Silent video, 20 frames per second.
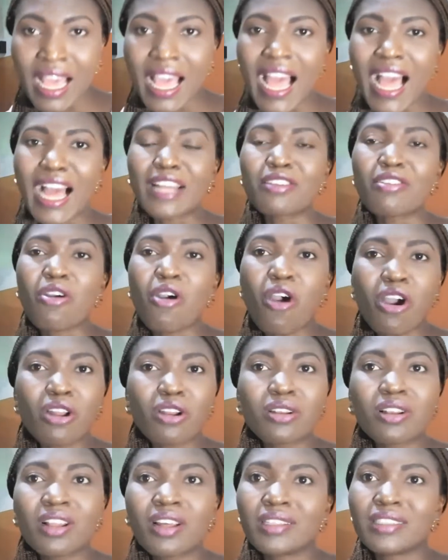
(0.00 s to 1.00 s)
And
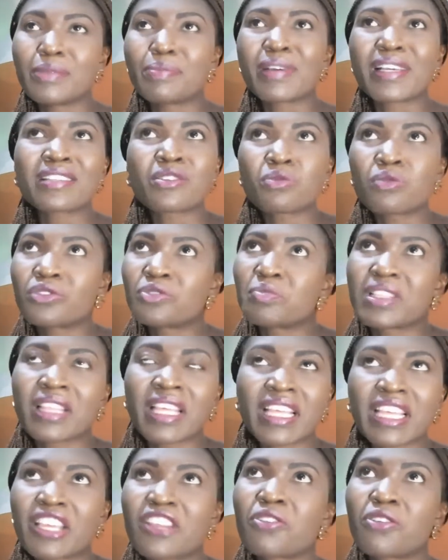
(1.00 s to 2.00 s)
all the person would be
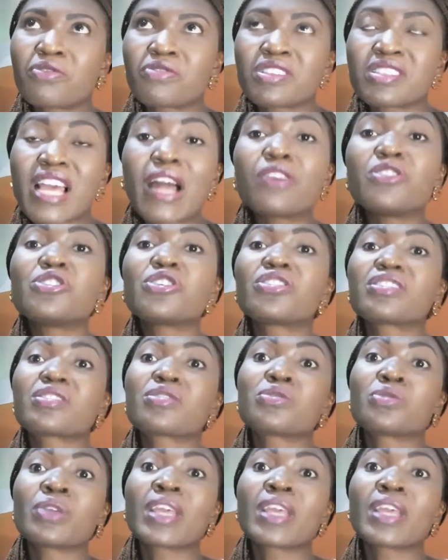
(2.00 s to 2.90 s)
thinking of is how just to